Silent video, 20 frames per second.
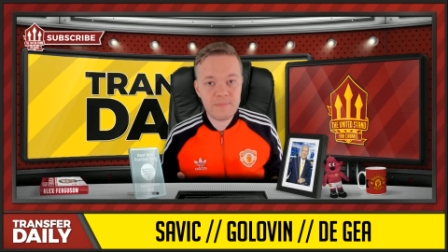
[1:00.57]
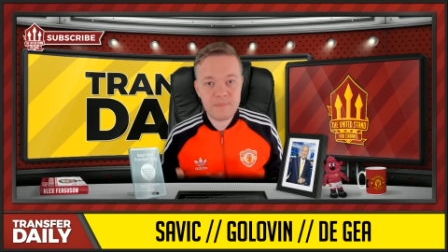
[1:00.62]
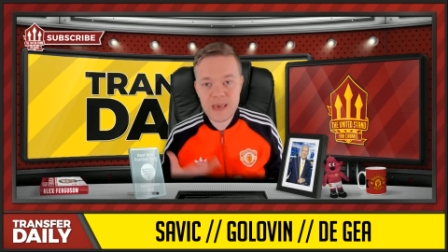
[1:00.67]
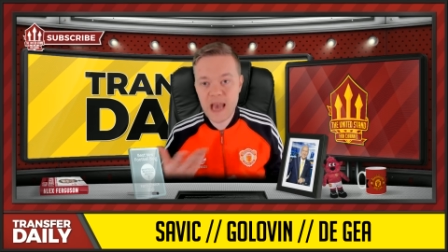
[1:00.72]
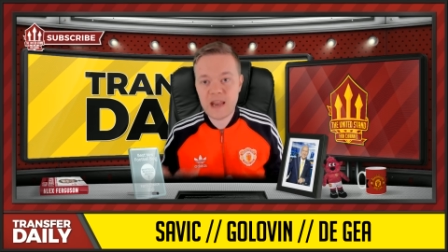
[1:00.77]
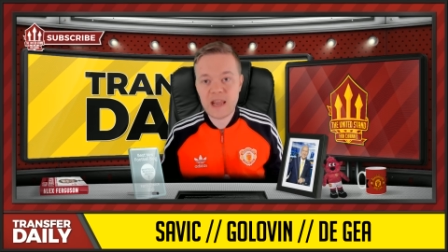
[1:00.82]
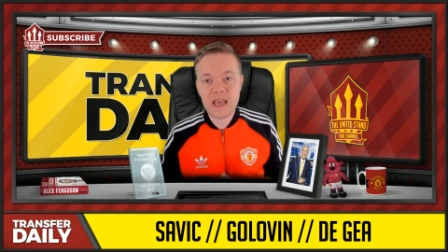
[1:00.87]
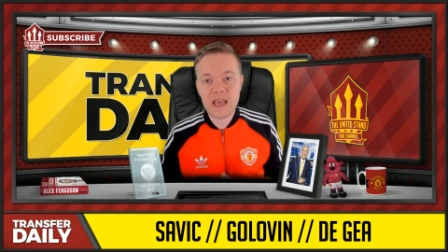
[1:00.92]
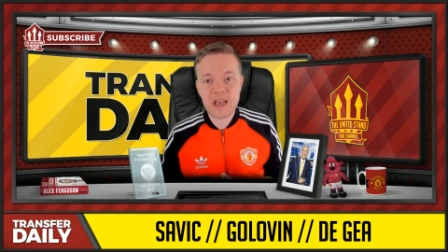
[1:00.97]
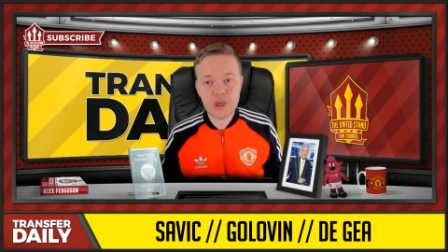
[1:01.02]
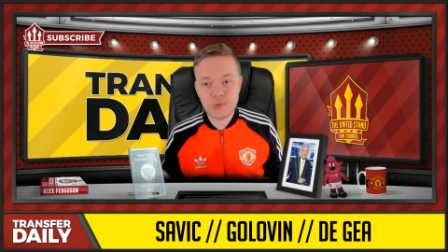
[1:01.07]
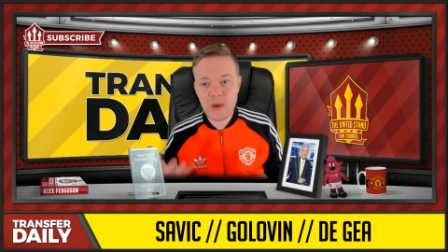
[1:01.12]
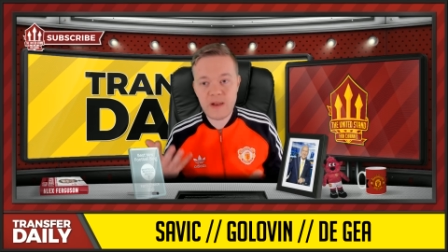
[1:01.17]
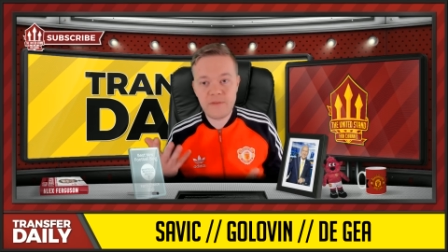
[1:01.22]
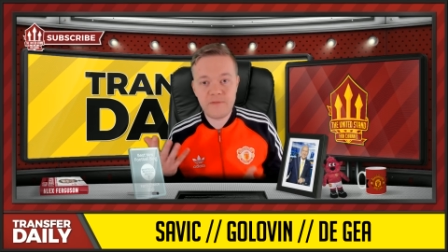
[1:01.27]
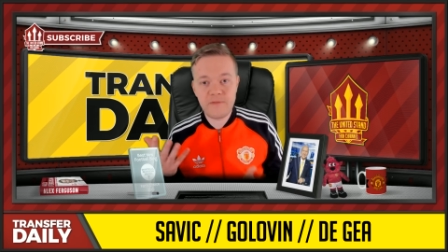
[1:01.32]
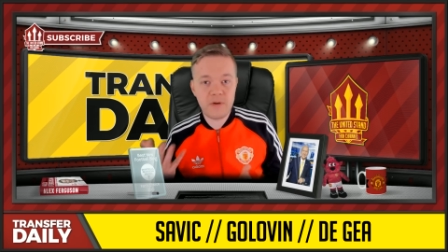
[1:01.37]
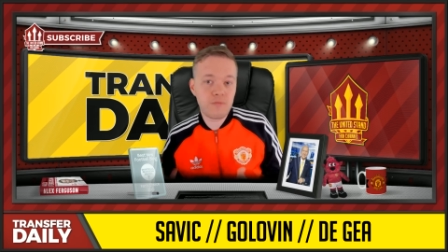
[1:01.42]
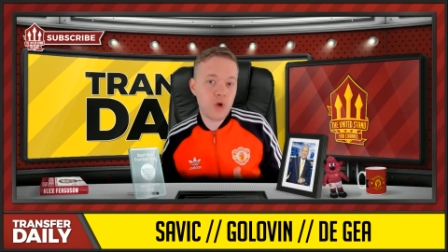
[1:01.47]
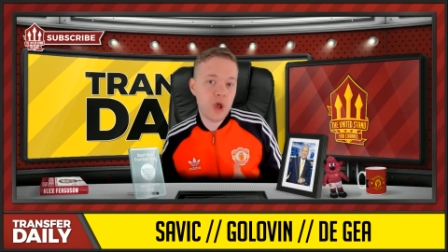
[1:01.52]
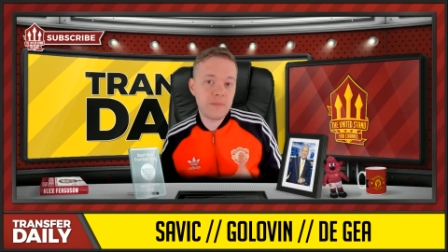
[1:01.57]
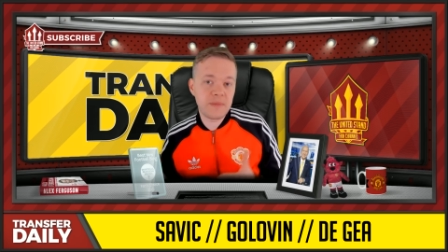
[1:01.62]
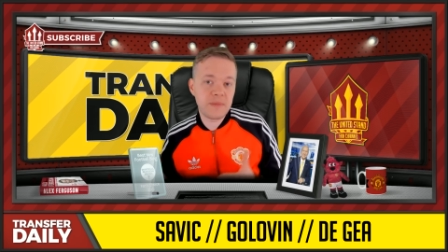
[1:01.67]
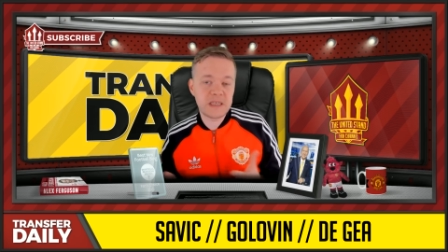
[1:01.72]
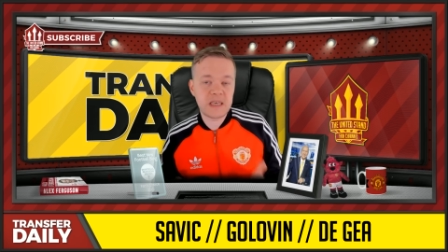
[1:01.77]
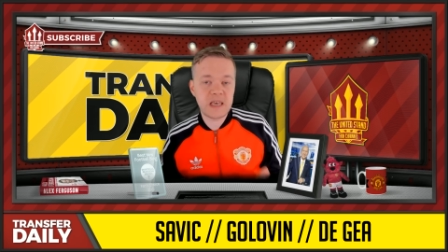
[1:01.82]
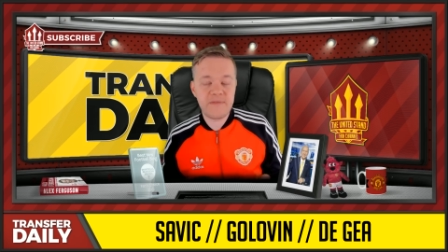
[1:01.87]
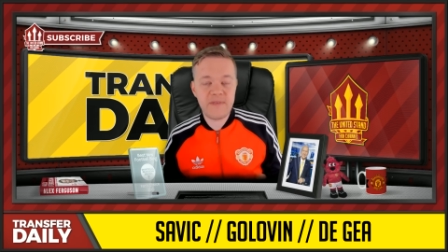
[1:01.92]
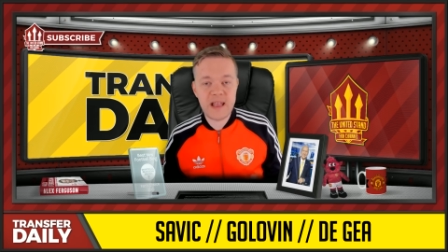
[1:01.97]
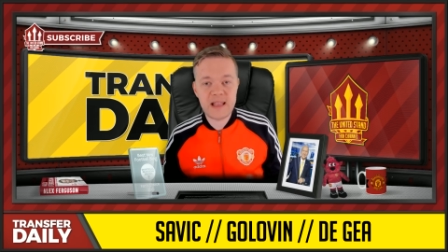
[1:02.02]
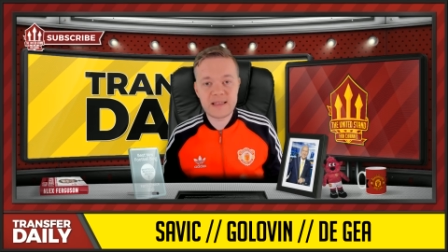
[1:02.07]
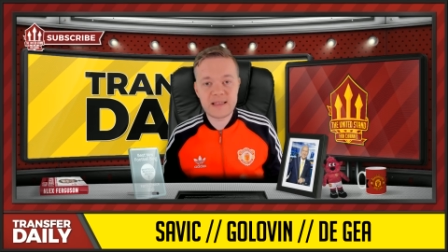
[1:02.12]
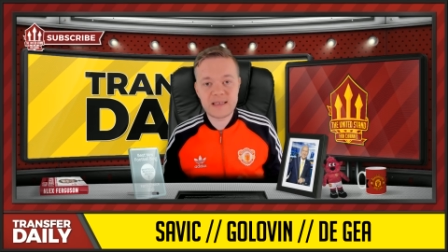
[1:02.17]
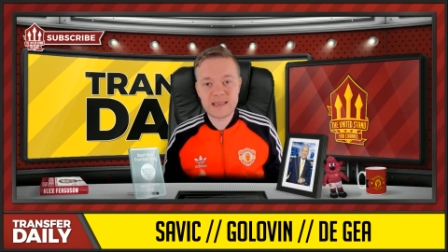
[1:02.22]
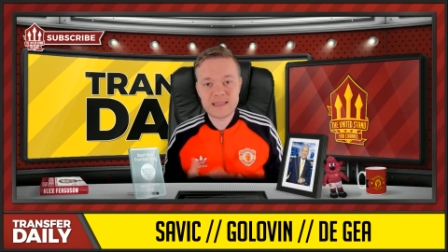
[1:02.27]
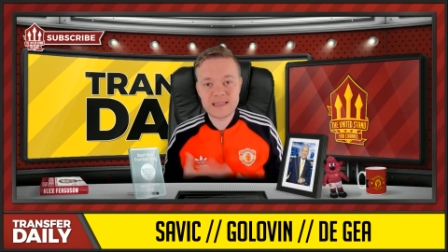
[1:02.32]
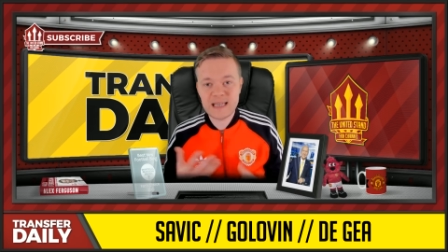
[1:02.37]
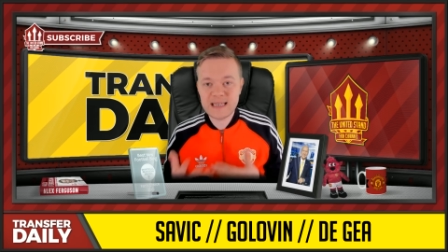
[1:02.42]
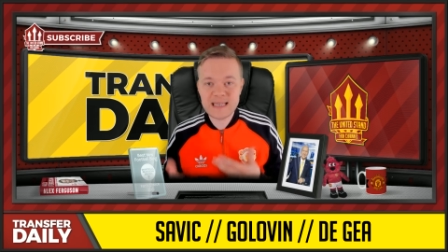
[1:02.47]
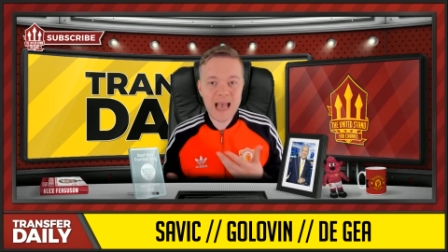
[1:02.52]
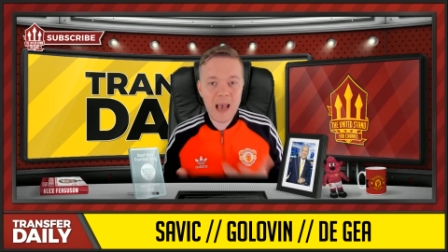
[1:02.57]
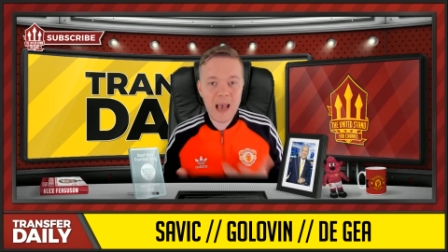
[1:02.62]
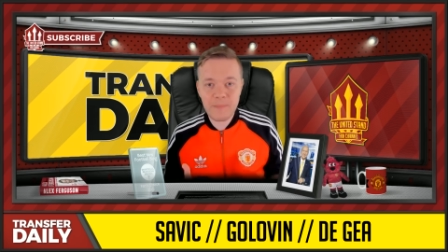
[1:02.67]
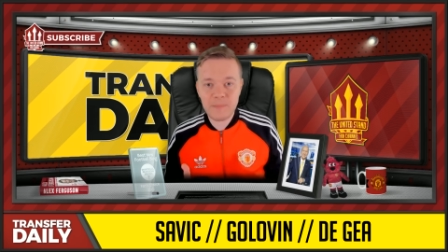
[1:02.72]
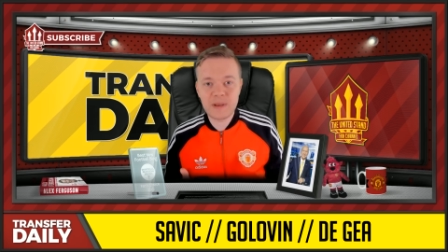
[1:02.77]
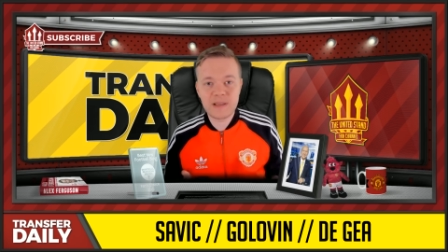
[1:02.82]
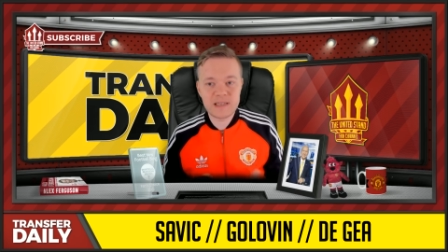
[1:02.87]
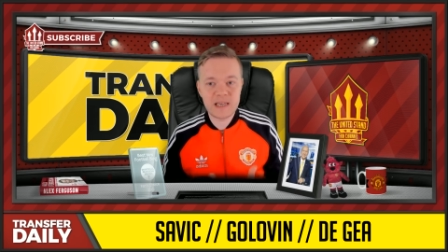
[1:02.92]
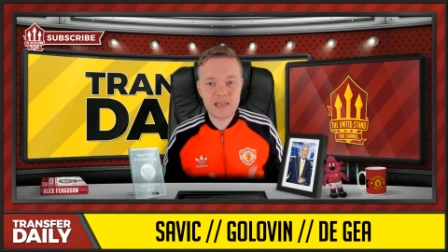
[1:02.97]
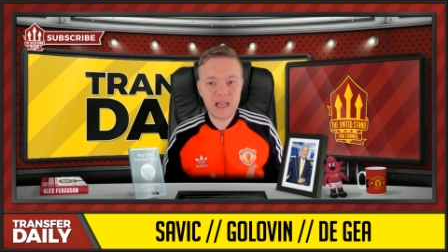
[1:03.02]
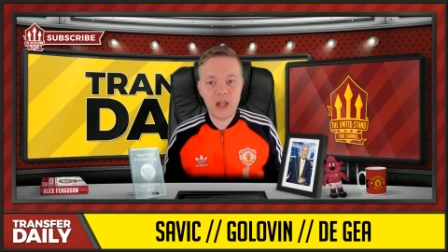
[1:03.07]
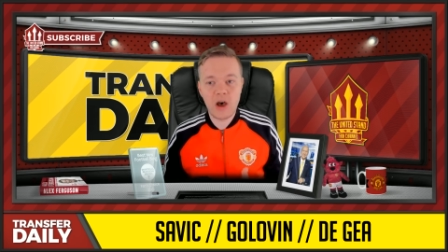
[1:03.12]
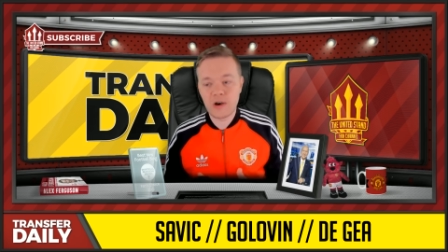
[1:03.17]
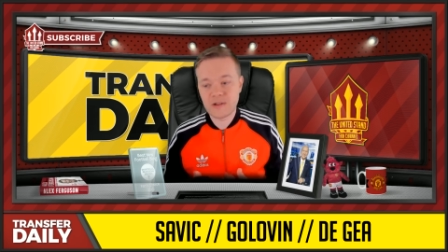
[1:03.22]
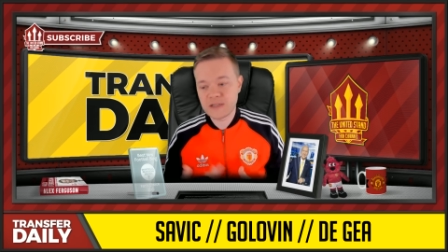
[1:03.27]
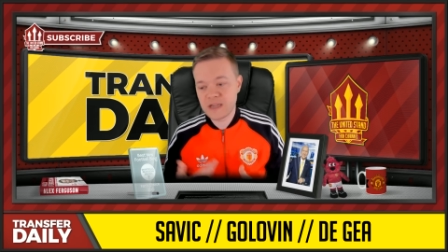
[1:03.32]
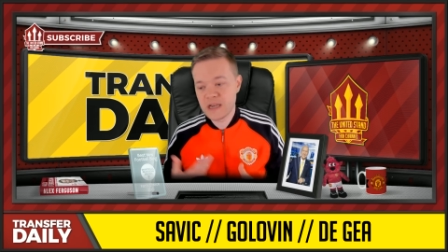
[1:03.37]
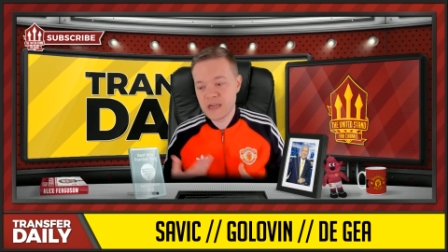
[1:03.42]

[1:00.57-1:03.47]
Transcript: Pjanic went from Roma to Juventus. This happens a lot.